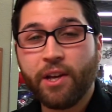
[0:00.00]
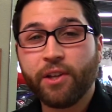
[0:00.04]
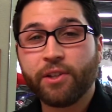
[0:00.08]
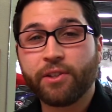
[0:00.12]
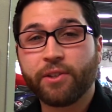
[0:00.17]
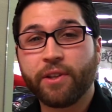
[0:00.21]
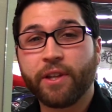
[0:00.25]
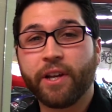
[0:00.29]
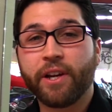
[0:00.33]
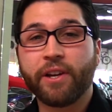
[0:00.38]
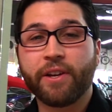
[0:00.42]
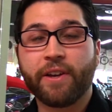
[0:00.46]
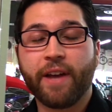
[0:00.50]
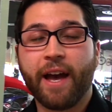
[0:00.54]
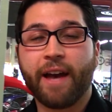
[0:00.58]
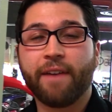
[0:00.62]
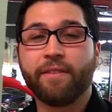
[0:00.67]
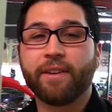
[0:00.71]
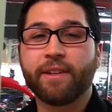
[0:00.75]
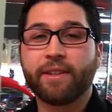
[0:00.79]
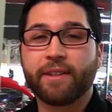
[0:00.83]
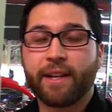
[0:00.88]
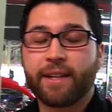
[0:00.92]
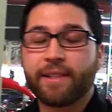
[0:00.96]
So there you have
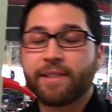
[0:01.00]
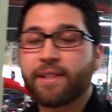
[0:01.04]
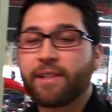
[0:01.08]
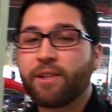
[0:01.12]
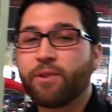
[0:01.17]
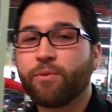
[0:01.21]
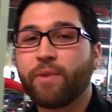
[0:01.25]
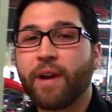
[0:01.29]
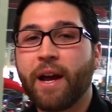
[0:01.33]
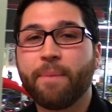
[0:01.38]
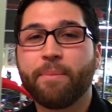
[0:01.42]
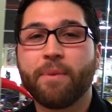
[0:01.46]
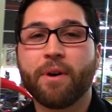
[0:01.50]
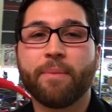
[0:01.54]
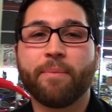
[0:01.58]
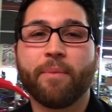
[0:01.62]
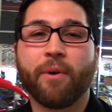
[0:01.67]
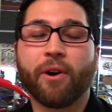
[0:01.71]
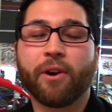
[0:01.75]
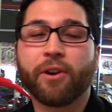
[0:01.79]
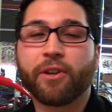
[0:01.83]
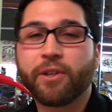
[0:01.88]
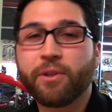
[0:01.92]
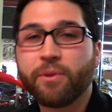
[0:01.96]
it. That's going to wrap up
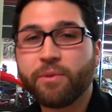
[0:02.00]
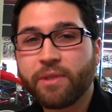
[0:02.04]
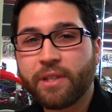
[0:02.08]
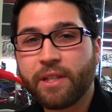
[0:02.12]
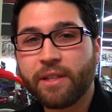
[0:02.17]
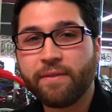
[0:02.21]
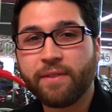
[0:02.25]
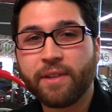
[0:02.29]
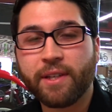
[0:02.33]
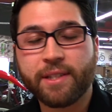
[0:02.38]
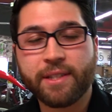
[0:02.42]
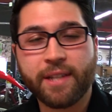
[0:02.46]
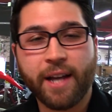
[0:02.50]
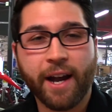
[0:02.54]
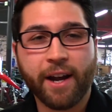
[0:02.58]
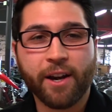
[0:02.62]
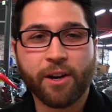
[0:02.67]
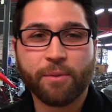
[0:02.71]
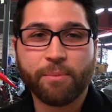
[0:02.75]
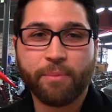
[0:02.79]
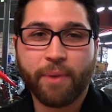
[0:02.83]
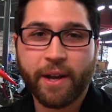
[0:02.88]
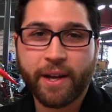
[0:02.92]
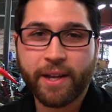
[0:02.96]
our UTV tire
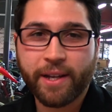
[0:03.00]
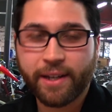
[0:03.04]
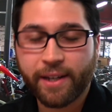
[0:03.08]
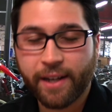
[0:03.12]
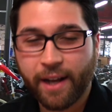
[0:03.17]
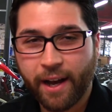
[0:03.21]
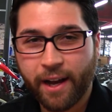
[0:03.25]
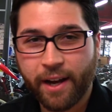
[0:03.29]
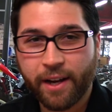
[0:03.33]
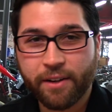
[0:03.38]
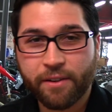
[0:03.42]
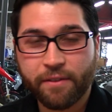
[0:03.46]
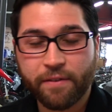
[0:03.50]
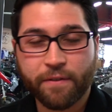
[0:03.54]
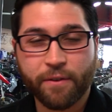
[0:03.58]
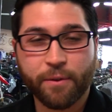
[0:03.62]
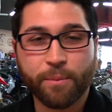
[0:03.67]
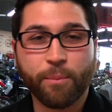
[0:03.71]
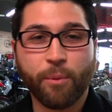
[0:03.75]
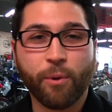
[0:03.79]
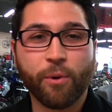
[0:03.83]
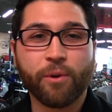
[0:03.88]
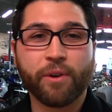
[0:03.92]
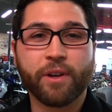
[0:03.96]
buying guide. For
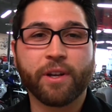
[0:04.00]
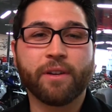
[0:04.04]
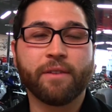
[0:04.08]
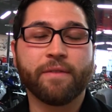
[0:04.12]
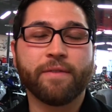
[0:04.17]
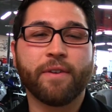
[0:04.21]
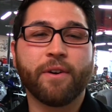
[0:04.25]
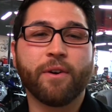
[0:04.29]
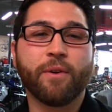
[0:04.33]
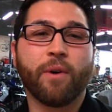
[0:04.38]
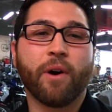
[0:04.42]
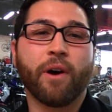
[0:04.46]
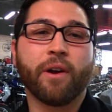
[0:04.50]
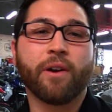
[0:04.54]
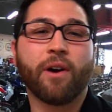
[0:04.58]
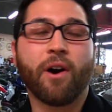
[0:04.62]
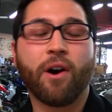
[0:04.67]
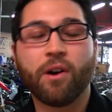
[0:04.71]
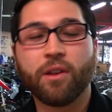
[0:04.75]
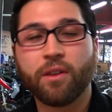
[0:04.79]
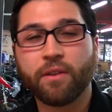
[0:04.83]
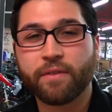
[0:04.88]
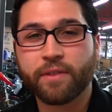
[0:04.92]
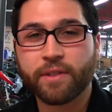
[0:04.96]
more info on
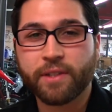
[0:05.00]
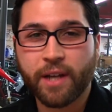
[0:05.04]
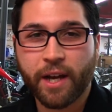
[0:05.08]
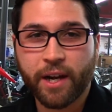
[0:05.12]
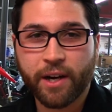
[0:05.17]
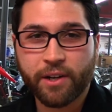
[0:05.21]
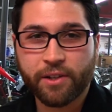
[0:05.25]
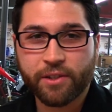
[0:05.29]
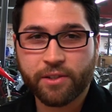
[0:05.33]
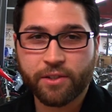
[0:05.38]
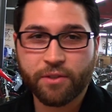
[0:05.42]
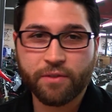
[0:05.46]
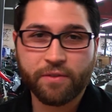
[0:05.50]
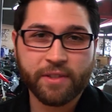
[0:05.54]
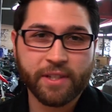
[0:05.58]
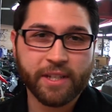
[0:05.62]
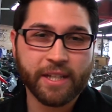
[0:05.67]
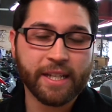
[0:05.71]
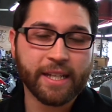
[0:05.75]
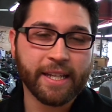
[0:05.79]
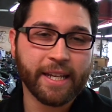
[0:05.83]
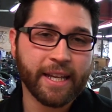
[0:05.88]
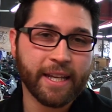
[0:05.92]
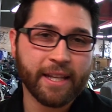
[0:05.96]
all of the tires you've
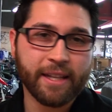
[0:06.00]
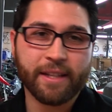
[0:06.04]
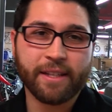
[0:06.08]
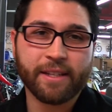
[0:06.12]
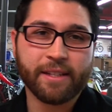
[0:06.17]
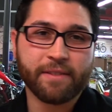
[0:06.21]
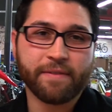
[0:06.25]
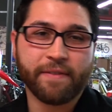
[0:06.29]
seen in this